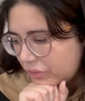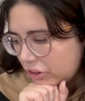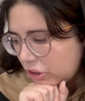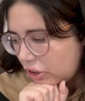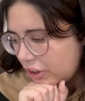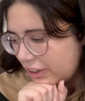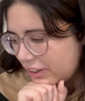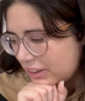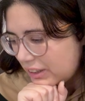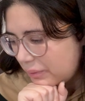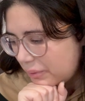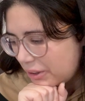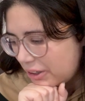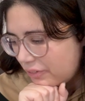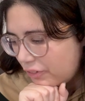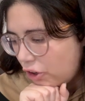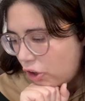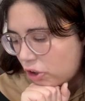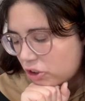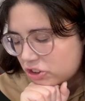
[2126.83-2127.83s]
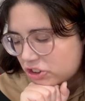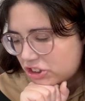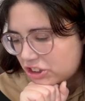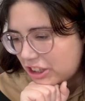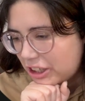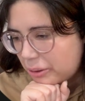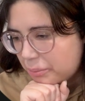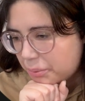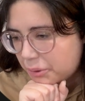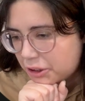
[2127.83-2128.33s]
All right, now we have
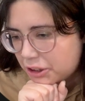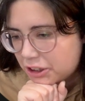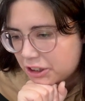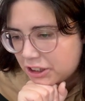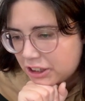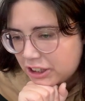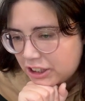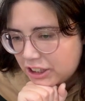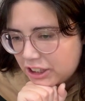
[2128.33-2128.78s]
Heartstopper.